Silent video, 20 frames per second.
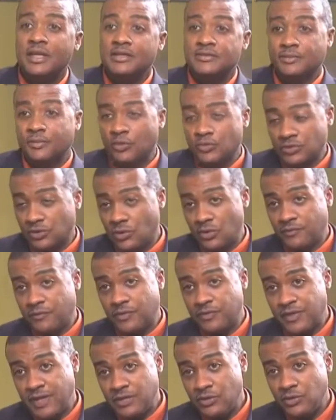is the most
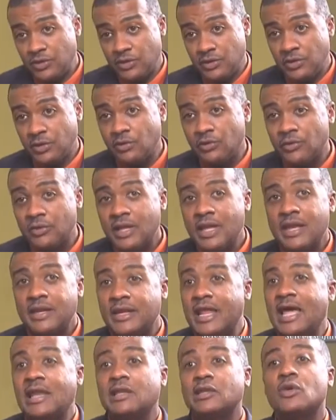hurtful thing you can do.
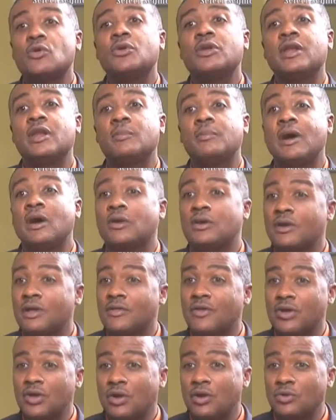Not learning about
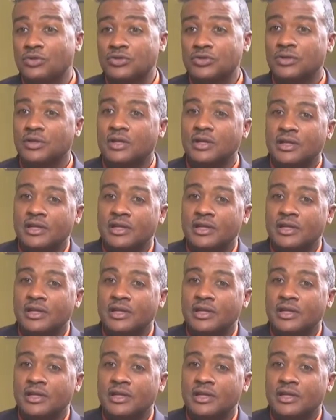another culture.